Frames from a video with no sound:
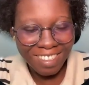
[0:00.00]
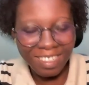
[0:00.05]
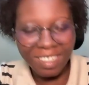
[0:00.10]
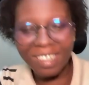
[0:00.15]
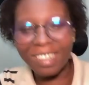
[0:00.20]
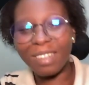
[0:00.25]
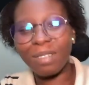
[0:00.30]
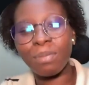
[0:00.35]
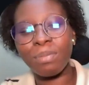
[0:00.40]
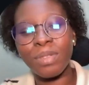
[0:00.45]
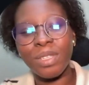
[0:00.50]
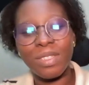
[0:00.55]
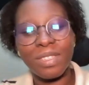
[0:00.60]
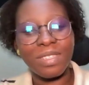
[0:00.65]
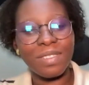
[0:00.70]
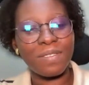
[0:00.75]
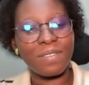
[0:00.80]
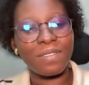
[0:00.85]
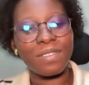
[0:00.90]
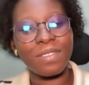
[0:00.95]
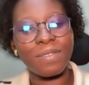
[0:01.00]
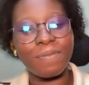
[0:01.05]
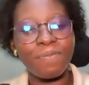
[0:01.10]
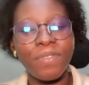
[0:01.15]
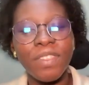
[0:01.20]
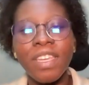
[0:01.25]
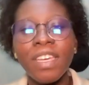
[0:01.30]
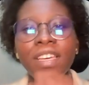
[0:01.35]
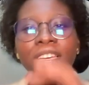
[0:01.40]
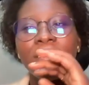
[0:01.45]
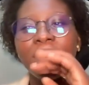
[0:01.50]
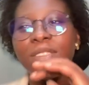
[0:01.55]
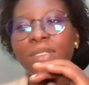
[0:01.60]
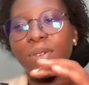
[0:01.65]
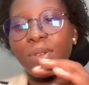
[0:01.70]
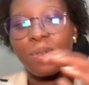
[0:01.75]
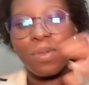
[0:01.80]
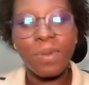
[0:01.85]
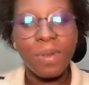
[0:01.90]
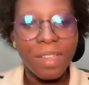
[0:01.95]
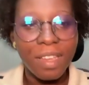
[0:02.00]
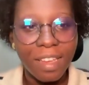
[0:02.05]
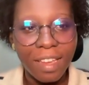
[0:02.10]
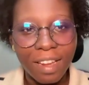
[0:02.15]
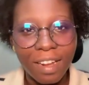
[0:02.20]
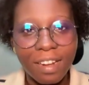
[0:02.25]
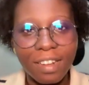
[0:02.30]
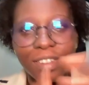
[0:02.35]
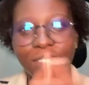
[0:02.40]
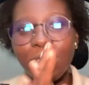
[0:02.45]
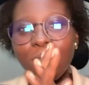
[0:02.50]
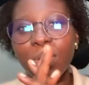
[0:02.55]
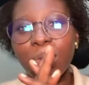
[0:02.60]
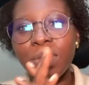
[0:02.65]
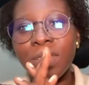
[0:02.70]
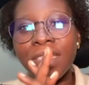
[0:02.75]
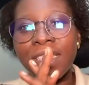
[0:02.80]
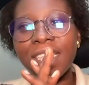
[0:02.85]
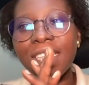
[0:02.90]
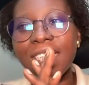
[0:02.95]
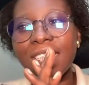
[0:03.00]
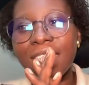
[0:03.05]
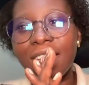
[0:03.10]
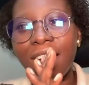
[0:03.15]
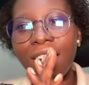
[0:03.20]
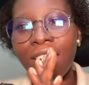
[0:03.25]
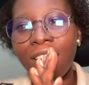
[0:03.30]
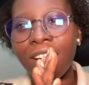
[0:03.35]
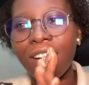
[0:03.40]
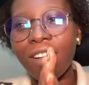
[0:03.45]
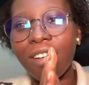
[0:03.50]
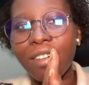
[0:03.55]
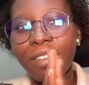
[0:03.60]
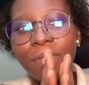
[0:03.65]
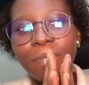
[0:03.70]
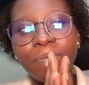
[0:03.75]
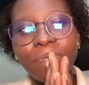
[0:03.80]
Oh, beautiful. So yeah, so these are